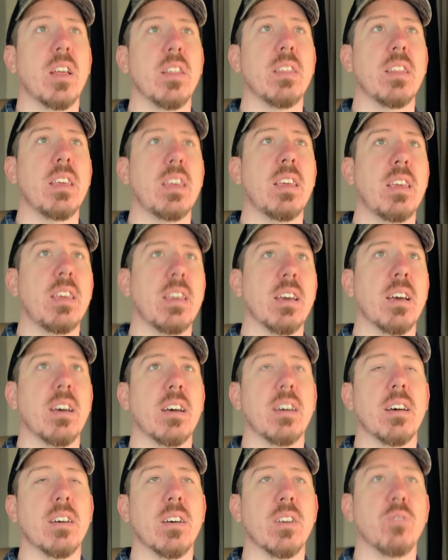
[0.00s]
the
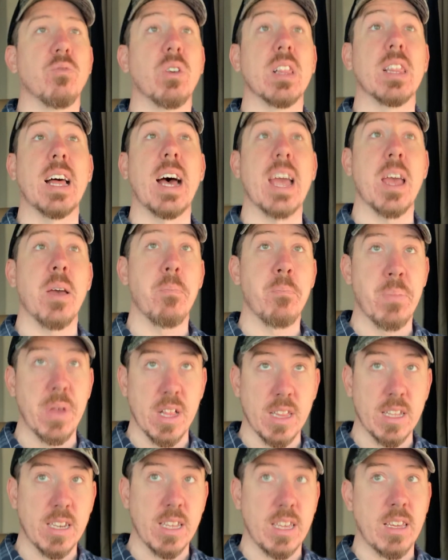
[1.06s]

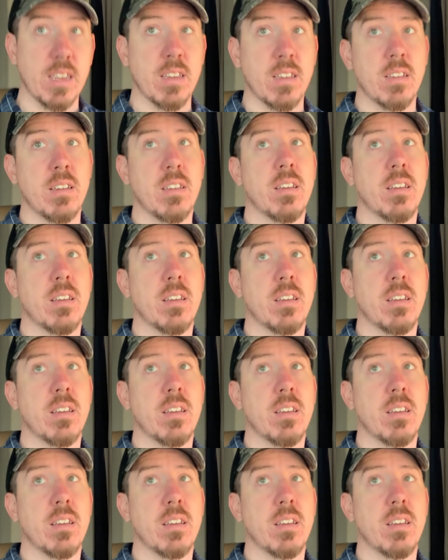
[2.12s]
reliability